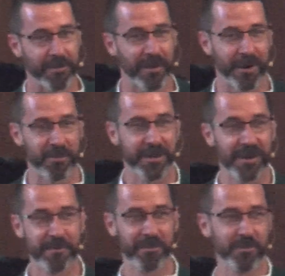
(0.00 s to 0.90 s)
where,
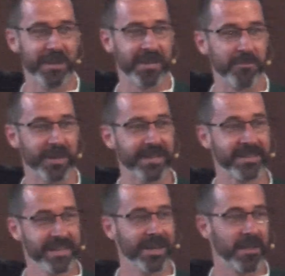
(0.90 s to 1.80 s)
we can bring
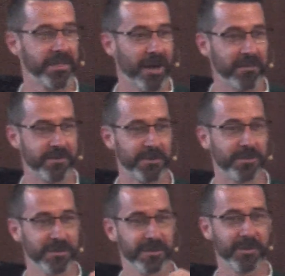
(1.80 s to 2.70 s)
a
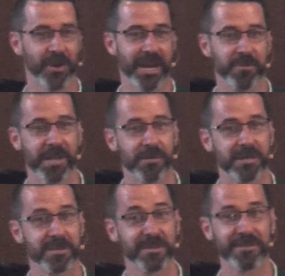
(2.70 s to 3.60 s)
thoughtful grain without
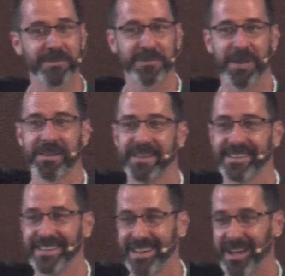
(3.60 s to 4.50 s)

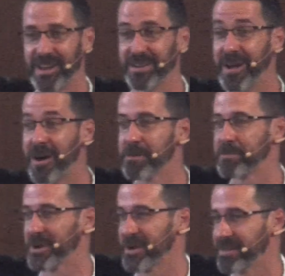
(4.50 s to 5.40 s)
spending a long
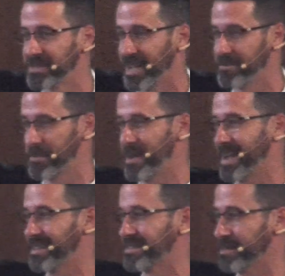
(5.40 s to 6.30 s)
period of time
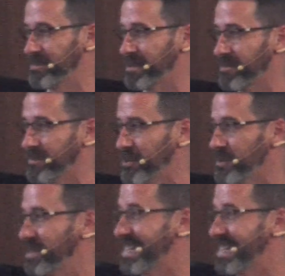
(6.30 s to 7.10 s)
unpacking something for you in the